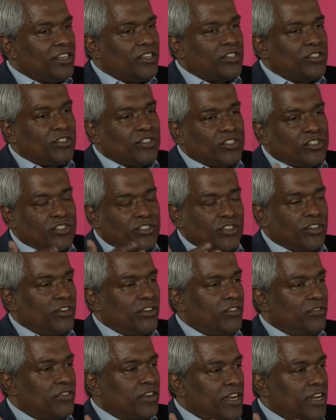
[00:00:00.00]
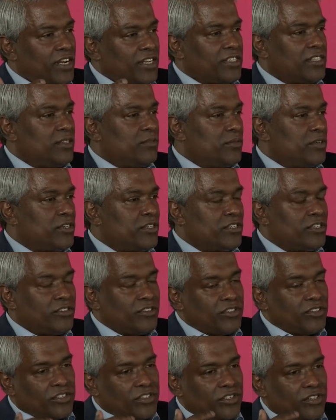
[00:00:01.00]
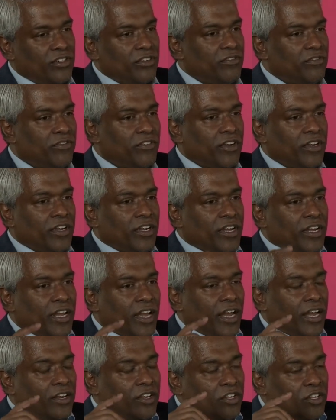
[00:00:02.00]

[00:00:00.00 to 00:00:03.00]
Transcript: to serve customers, and